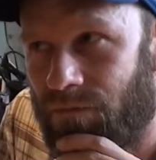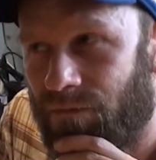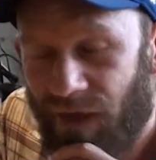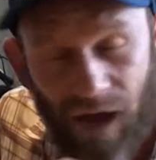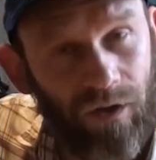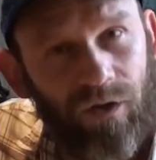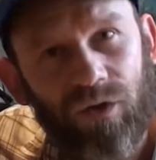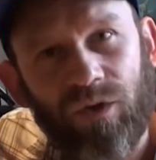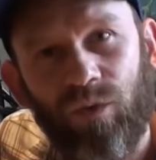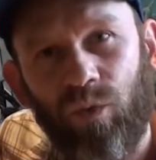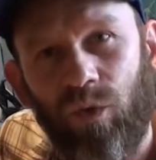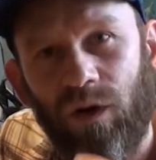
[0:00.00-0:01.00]
That
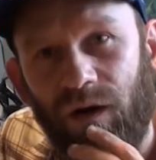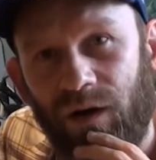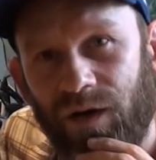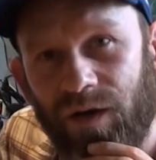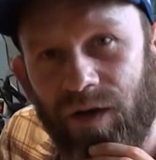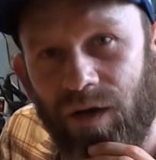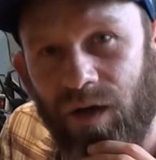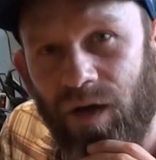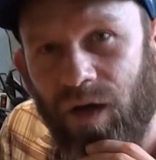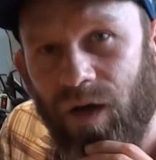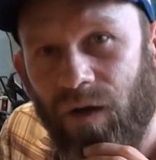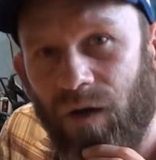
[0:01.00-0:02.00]
could work.
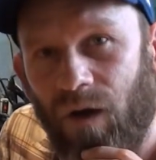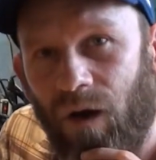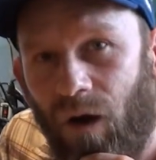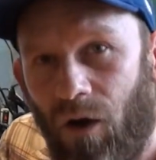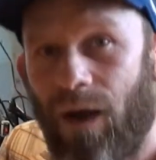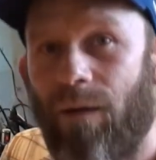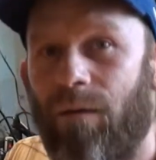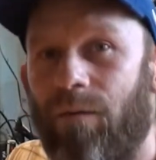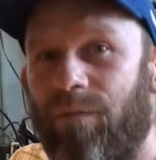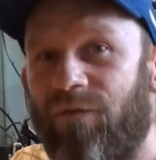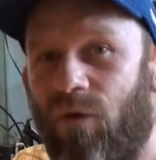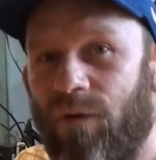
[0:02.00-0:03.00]
Alright,
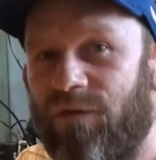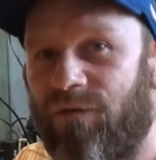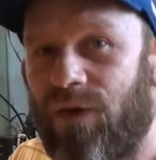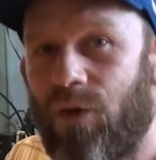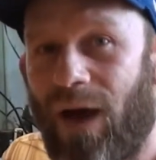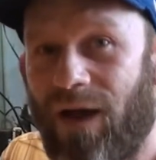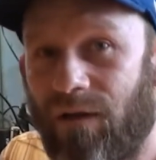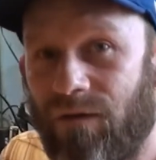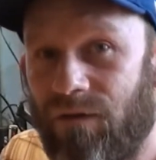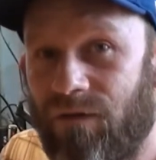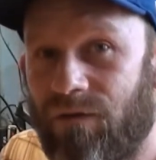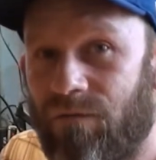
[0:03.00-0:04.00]
before this video
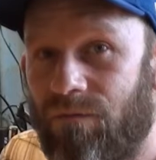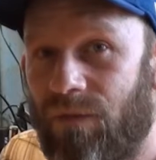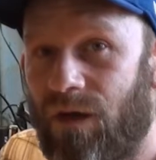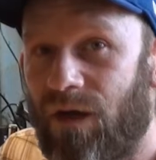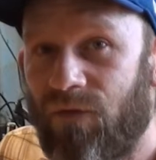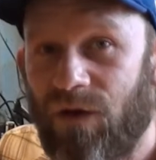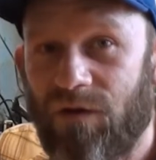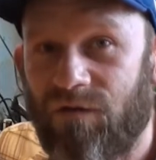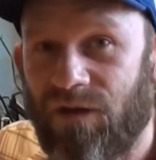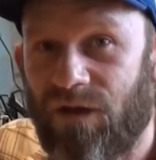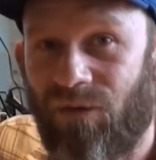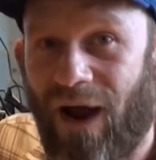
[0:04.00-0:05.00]
ends, if you're going to
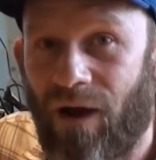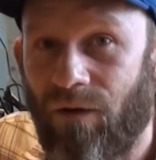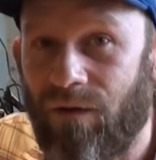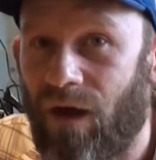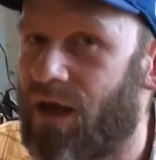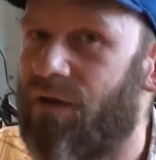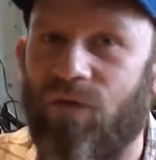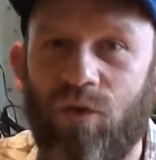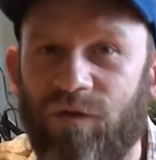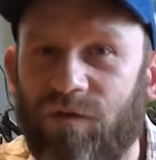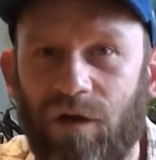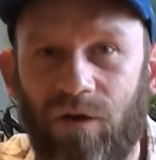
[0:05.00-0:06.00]
stick around, and if
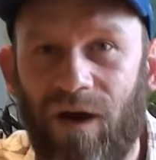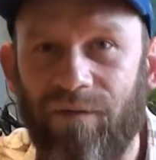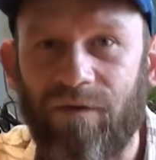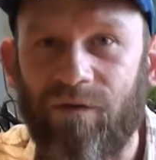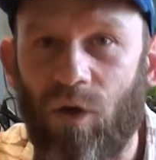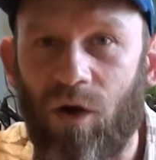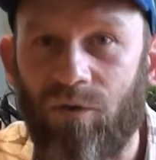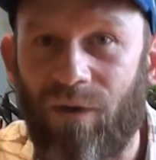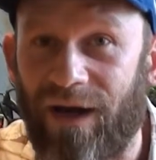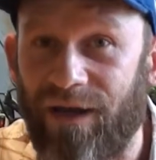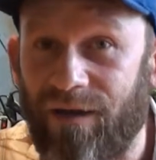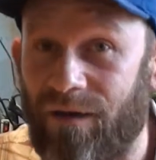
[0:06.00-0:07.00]
you've stuck around this long
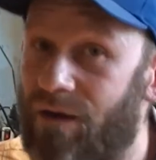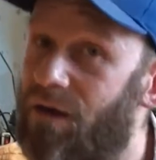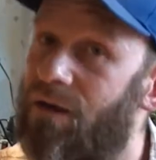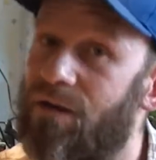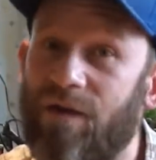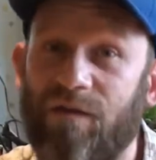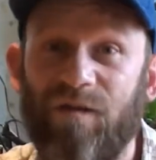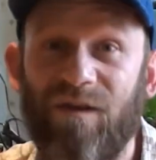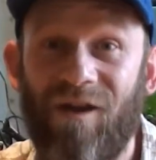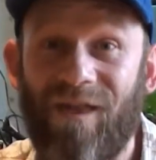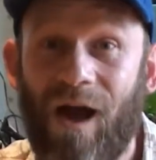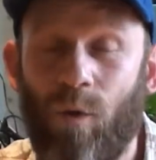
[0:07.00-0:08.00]
already, let's see
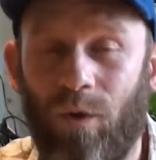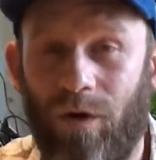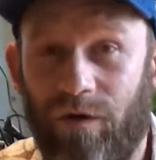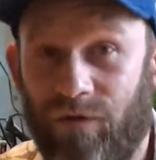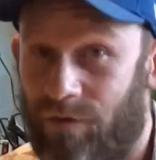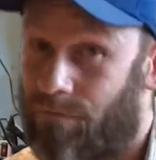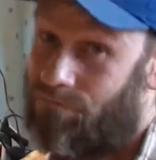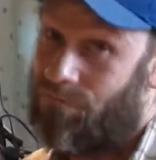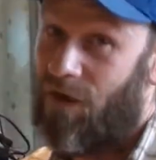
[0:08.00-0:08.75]
how that works.